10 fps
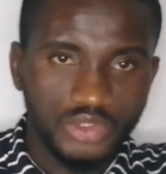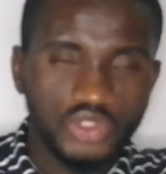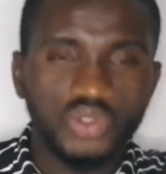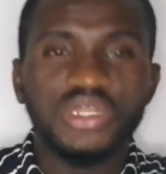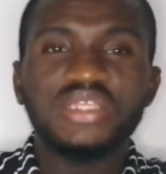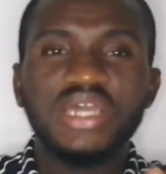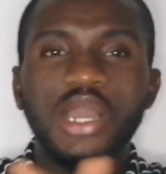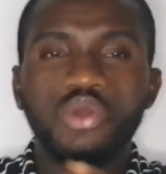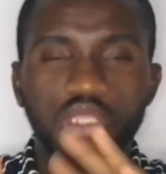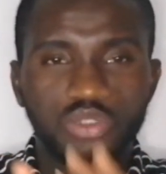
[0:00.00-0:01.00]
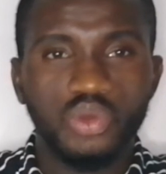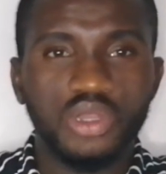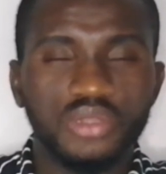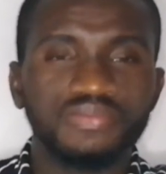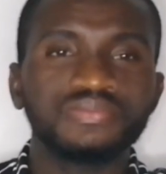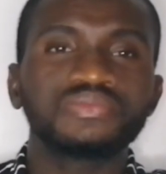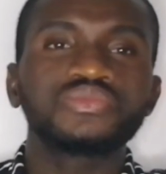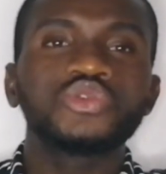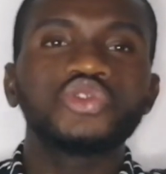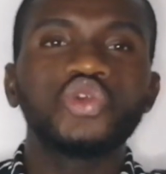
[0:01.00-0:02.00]
So that's how it works.
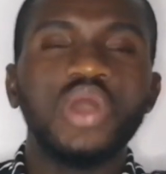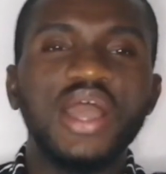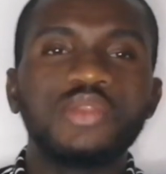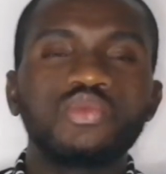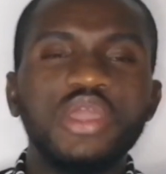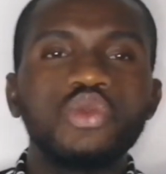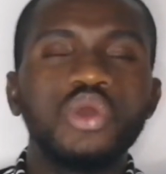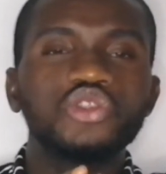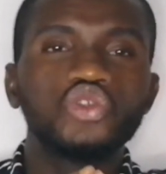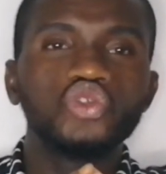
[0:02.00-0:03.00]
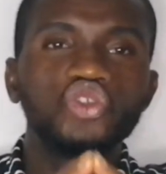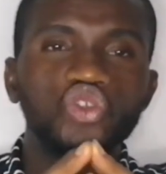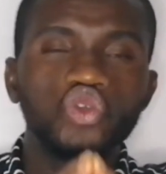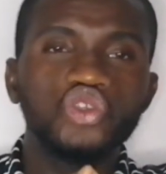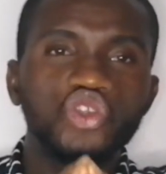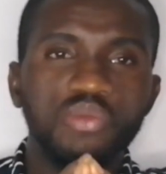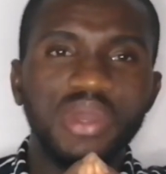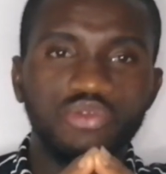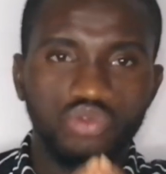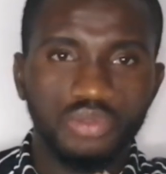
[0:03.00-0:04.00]
So, and when you want to use your
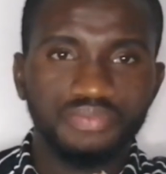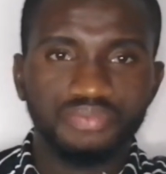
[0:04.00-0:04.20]
manure,